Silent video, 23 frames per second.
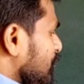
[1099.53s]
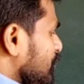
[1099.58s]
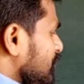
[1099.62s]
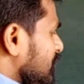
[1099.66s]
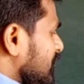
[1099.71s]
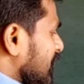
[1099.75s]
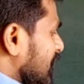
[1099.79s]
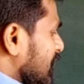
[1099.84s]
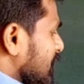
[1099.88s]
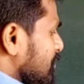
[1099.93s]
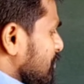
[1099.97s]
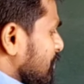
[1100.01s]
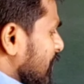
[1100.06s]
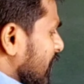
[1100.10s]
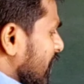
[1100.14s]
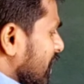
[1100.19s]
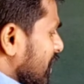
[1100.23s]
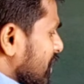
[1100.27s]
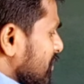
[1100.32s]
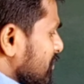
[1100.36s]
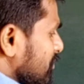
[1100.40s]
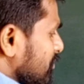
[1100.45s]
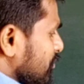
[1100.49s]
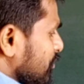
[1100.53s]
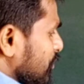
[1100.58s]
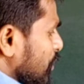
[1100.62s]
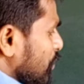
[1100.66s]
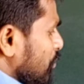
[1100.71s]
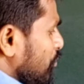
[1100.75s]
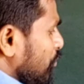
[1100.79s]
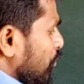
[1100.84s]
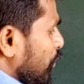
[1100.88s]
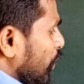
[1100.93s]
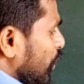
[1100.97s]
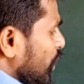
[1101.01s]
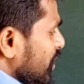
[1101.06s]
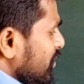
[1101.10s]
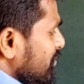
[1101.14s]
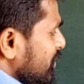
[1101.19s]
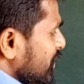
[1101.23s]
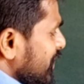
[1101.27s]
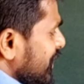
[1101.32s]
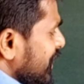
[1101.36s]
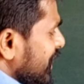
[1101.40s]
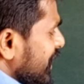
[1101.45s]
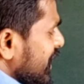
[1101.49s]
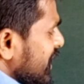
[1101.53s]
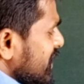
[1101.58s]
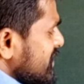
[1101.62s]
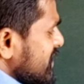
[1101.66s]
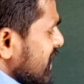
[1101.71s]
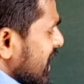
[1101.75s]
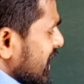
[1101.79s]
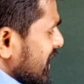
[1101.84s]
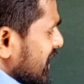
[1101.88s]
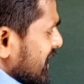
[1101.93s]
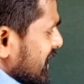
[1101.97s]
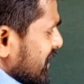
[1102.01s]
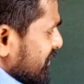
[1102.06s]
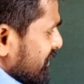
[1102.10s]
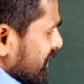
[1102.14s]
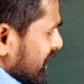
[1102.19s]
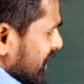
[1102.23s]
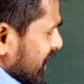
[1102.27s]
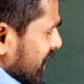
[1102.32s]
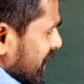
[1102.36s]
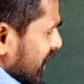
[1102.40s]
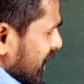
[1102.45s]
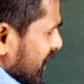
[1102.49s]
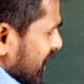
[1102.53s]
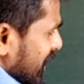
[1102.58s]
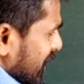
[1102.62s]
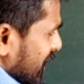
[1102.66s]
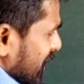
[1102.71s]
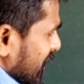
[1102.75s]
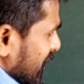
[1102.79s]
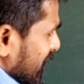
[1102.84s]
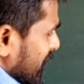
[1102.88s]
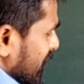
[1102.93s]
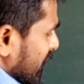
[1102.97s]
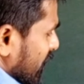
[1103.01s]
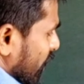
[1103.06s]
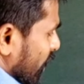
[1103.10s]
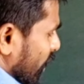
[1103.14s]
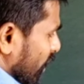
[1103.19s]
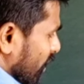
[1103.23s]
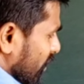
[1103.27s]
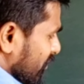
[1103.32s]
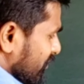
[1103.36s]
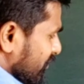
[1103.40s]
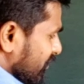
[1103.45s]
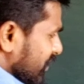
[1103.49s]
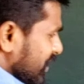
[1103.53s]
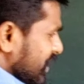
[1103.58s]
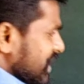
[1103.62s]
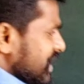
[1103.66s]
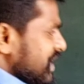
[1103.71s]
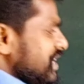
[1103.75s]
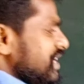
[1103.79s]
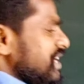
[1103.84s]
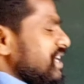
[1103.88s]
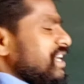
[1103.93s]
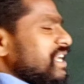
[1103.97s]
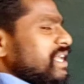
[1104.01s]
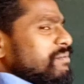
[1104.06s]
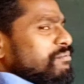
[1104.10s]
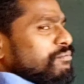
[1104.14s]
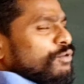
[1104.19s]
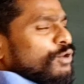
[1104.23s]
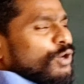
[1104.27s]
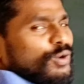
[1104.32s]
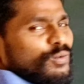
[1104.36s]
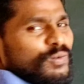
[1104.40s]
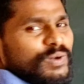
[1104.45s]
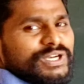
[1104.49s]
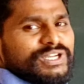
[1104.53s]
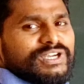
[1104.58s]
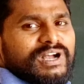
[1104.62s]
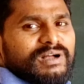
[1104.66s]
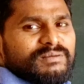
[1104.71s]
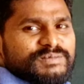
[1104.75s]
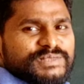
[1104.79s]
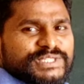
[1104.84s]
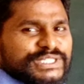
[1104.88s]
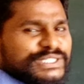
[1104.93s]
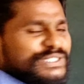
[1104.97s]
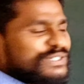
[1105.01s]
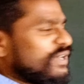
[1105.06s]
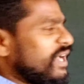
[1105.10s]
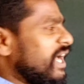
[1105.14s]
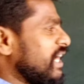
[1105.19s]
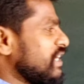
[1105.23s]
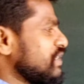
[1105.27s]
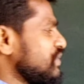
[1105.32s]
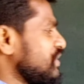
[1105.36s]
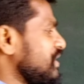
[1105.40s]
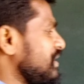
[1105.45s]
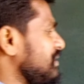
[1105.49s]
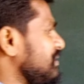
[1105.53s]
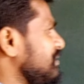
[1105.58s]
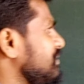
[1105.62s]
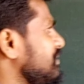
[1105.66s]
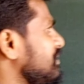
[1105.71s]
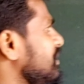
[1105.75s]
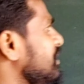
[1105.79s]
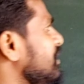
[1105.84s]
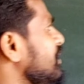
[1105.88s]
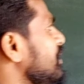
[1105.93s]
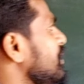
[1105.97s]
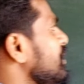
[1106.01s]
to 3' polymerase activity of DNA pol 1 comes into action.